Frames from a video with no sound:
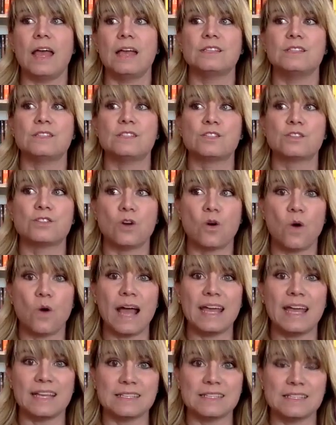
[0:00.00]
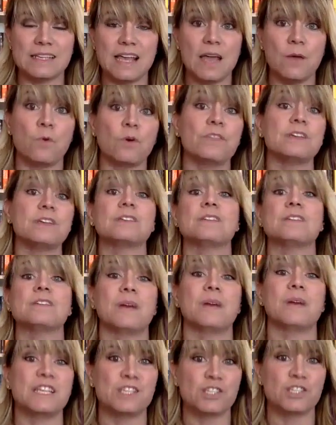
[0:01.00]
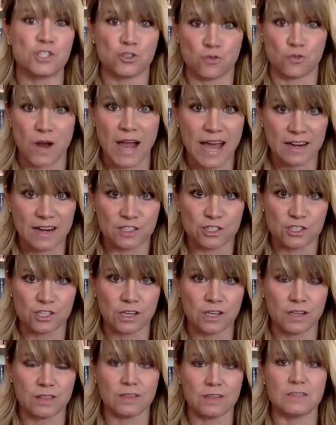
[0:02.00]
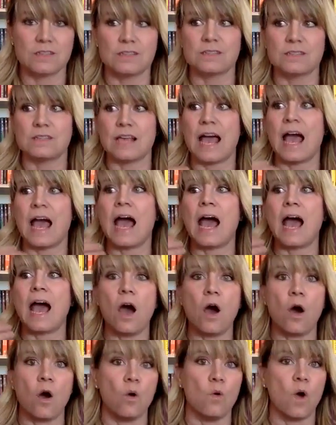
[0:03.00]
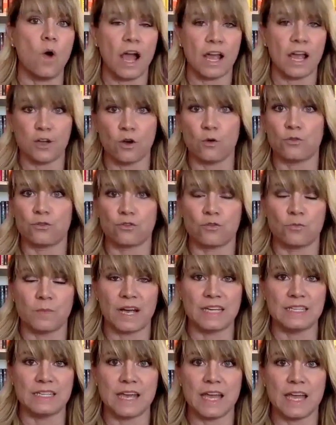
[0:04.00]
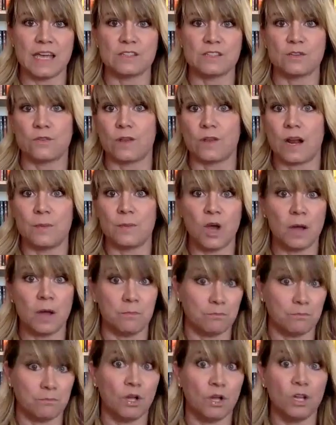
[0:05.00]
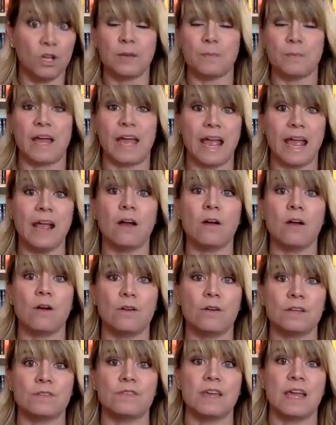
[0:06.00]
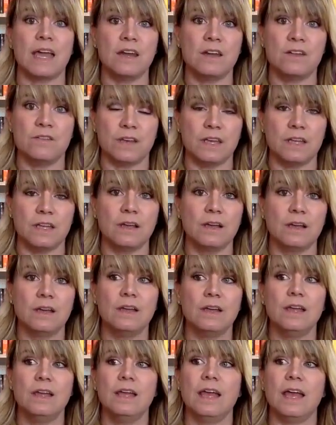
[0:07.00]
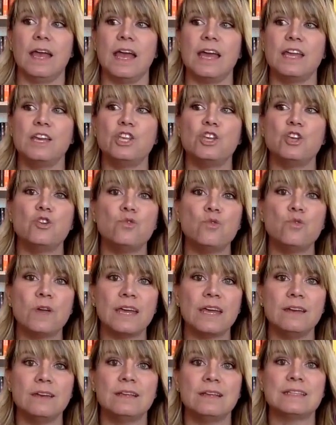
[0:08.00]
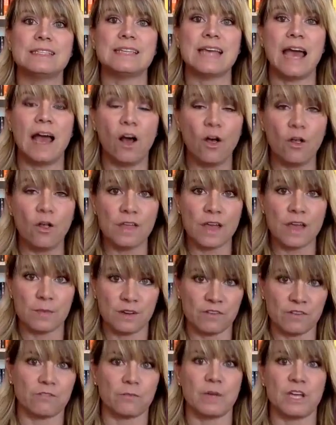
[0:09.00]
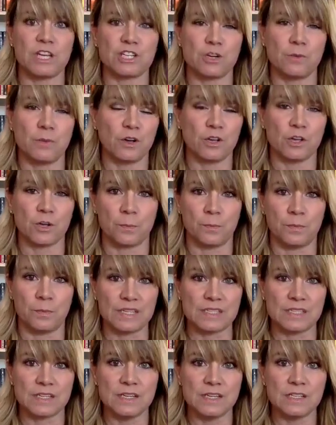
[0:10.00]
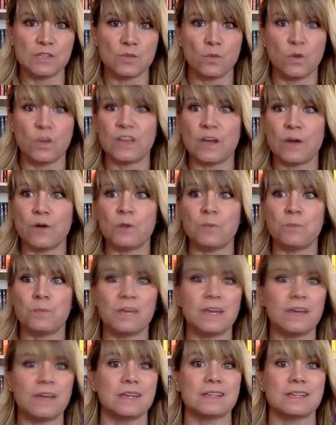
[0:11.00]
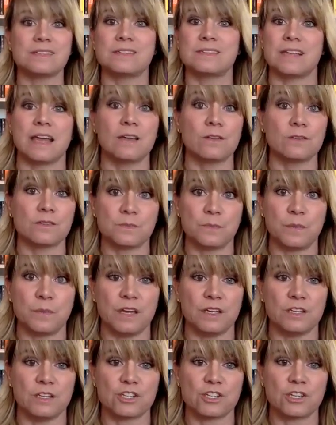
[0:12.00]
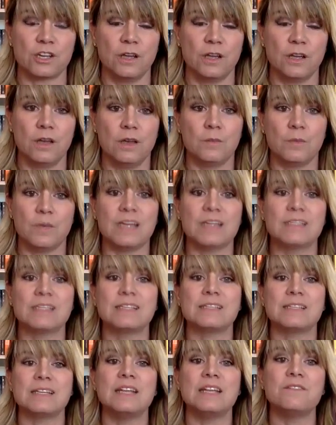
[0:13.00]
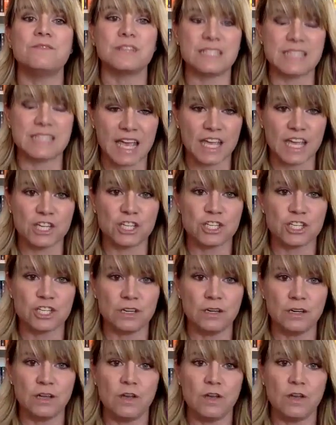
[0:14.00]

And so I can say, well, this is my strategy. This is how I go through my day so that I'm not pulling my hair out at the end of it. And you can tell them information about your business without it being a sales pitch, because it's an invitation